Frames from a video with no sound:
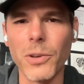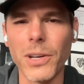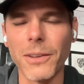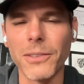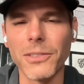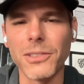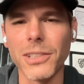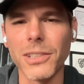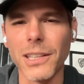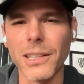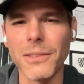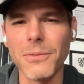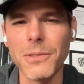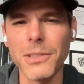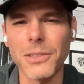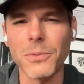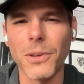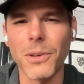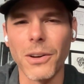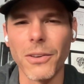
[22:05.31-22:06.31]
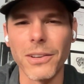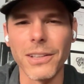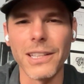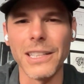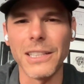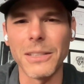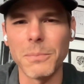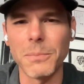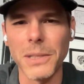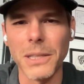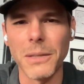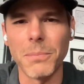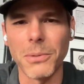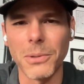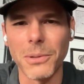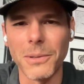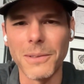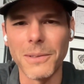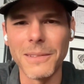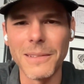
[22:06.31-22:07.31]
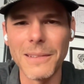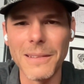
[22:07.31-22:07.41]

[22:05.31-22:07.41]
And I would say, what's wrong with these people?